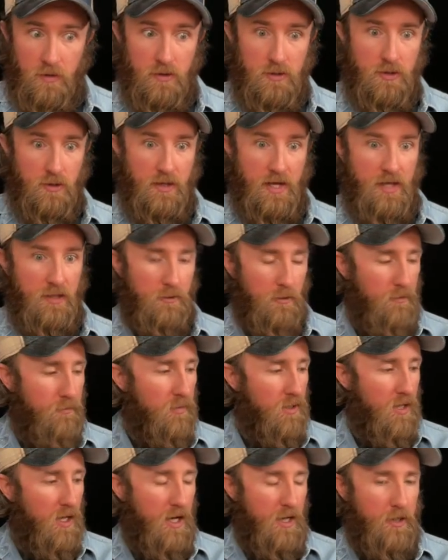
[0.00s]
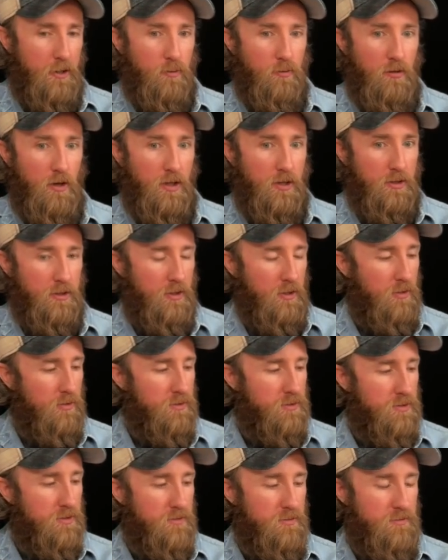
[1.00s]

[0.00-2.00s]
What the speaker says: So that little melodic run goes.